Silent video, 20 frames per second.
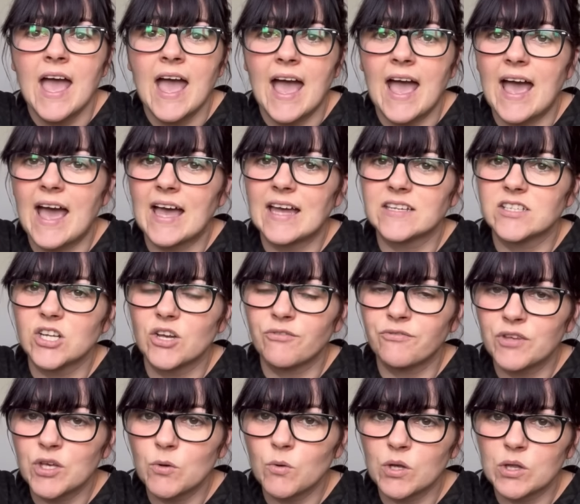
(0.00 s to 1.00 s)
and a
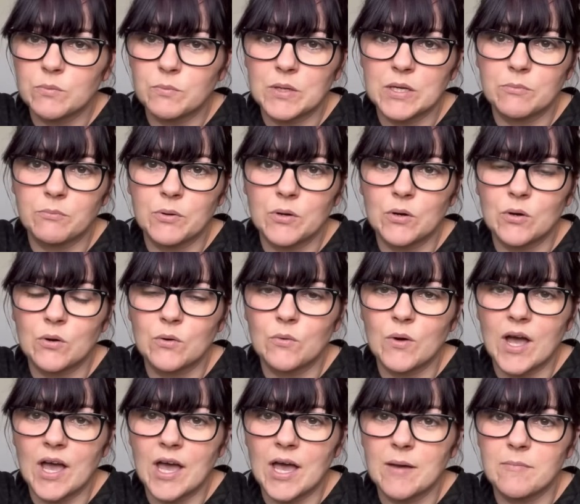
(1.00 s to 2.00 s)
few other
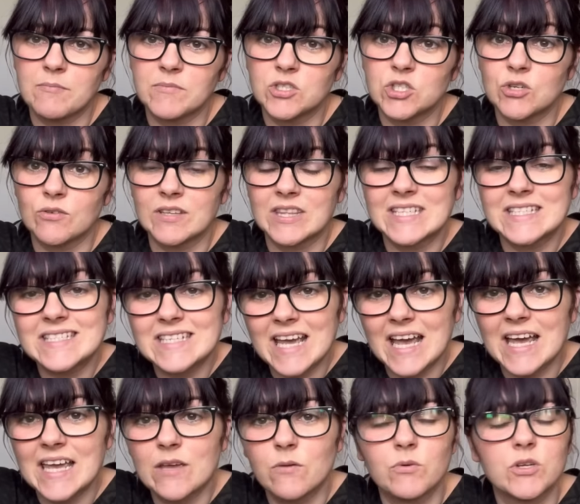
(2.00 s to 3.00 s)
people during the day,